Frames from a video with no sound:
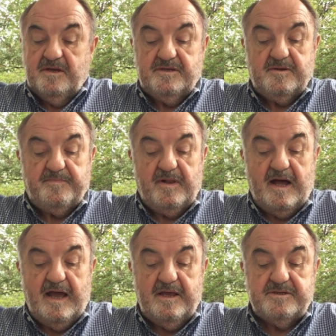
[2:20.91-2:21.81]

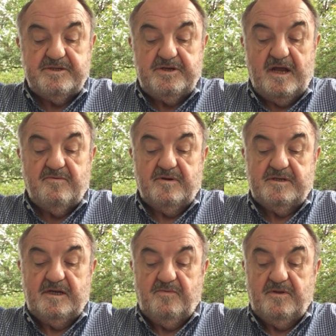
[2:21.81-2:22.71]
Supply us
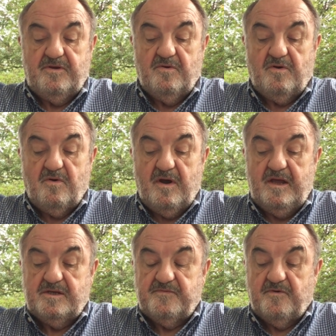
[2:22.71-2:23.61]
generously with your
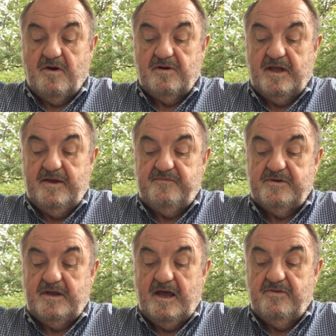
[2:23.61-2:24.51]
grace for our life
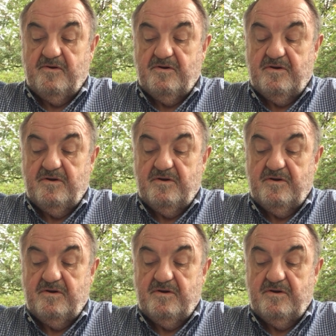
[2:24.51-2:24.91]
together.